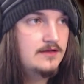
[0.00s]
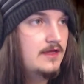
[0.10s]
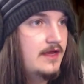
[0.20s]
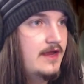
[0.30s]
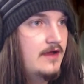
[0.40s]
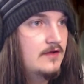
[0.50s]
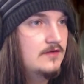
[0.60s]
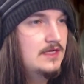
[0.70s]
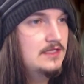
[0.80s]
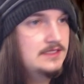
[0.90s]
of like how,
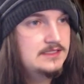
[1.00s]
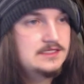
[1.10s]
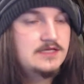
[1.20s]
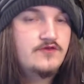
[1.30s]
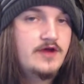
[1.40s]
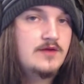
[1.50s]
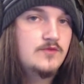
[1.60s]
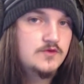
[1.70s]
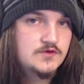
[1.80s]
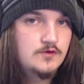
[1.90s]
let's say, Dragon
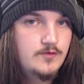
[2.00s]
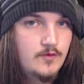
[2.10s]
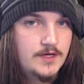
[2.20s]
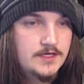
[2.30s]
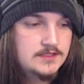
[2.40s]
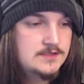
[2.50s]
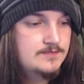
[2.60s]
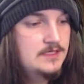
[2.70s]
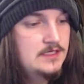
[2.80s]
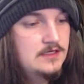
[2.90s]
Ball Super works.
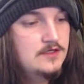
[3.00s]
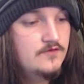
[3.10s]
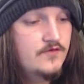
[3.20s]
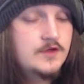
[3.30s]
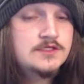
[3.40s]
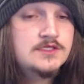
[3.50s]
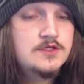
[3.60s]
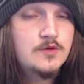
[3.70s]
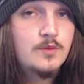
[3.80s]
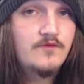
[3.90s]
First,
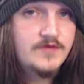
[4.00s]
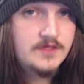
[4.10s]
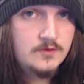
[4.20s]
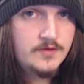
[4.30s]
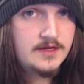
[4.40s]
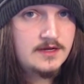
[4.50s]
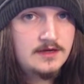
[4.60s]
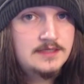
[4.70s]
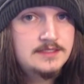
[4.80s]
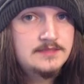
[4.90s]
you reveal the
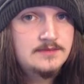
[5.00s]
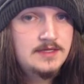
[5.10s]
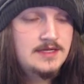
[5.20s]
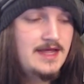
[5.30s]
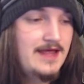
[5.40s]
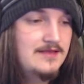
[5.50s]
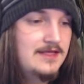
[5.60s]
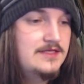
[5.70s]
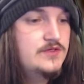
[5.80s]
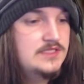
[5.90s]
card, and
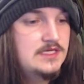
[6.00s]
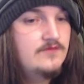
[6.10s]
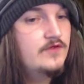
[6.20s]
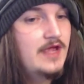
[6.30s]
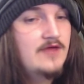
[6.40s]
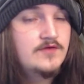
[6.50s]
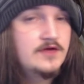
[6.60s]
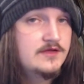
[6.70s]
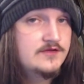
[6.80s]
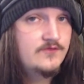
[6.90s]
then you see if you have
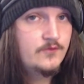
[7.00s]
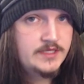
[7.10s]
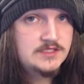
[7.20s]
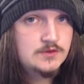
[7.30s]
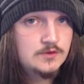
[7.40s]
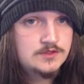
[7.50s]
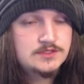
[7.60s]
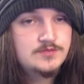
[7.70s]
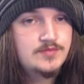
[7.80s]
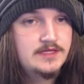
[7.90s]
enough
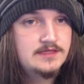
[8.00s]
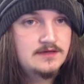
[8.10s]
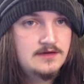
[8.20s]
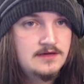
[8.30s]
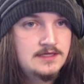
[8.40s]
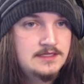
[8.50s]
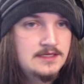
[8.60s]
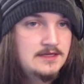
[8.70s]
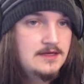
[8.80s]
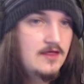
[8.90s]
resources to play the card.
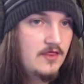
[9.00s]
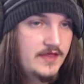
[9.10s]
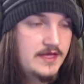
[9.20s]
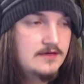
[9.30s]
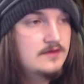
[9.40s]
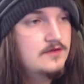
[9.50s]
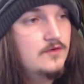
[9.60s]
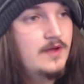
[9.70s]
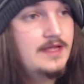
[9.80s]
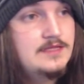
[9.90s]
Then
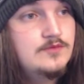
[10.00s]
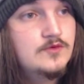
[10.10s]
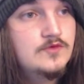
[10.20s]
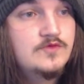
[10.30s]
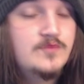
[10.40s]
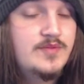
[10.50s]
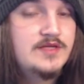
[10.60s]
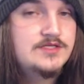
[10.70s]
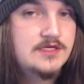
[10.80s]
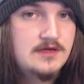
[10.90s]
you're able to
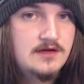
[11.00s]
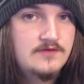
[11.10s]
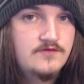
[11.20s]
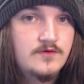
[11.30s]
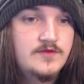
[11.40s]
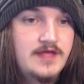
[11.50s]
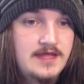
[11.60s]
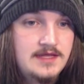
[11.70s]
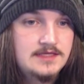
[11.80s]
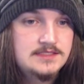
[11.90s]
pitch a card from your
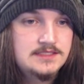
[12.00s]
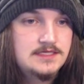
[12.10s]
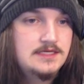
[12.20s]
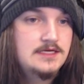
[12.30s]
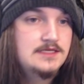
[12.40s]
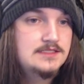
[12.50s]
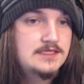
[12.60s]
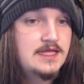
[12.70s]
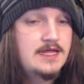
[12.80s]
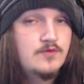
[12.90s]
hand
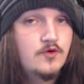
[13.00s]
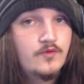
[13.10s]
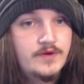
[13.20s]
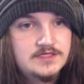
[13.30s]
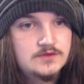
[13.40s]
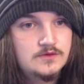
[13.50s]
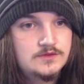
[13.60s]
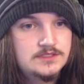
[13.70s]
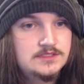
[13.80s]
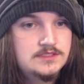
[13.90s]
to gain more
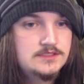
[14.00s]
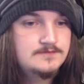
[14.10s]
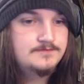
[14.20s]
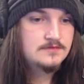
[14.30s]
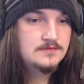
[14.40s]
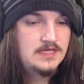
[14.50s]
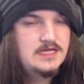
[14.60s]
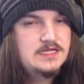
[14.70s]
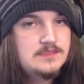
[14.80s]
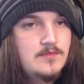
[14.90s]
resources.
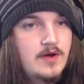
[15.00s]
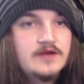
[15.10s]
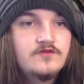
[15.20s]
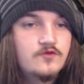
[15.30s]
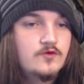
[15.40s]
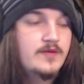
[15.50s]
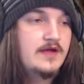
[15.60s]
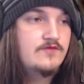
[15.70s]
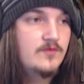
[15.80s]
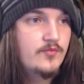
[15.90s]
It is a minor
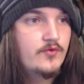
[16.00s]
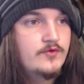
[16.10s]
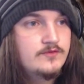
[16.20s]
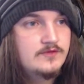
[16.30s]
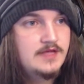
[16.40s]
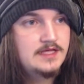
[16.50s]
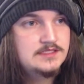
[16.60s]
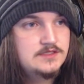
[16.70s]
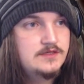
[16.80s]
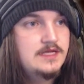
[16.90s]
drawback for Brute,
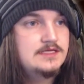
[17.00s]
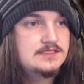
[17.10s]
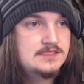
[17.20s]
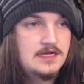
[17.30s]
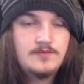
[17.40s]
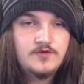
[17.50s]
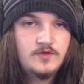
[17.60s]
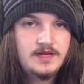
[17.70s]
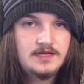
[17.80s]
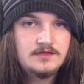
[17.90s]
as you need to set up your
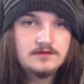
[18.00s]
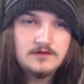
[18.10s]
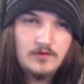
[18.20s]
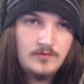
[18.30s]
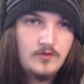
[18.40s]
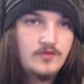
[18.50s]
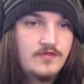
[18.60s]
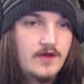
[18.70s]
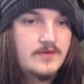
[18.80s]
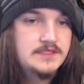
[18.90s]
hand a lot more
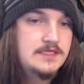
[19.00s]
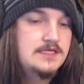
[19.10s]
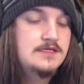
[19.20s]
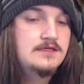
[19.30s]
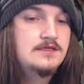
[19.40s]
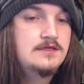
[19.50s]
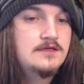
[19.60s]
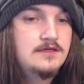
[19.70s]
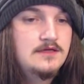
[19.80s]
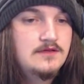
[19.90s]
thoroughly,
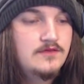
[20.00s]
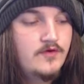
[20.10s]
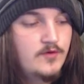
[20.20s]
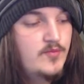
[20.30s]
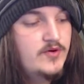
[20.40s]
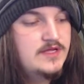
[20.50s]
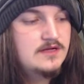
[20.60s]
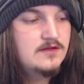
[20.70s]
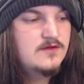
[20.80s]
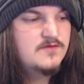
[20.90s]
though putting
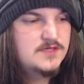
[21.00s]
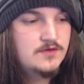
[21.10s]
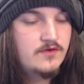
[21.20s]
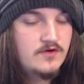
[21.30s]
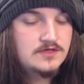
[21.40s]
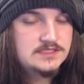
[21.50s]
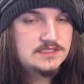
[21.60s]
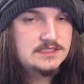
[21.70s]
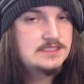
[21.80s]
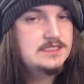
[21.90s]
in a lot of zero costs
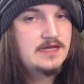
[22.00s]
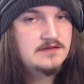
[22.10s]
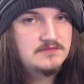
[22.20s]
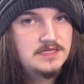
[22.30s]
in the deck